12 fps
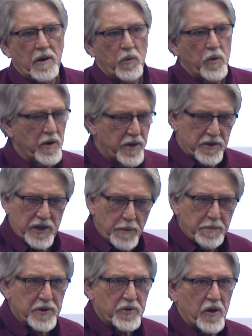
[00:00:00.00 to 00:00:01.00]
where the
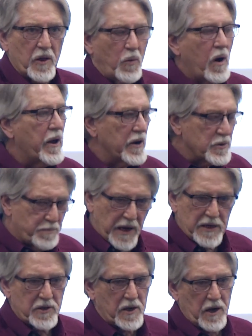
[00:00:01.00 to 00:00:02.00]
temperature of the water is
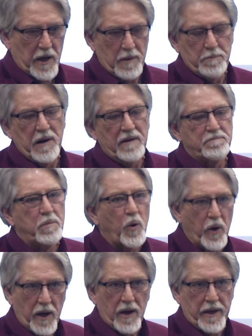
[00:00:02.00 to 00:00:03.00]
basically above
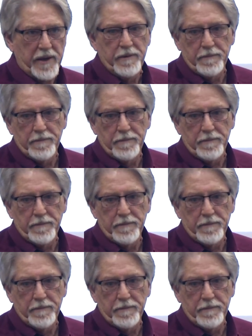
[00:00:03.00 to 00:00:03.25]
boiling.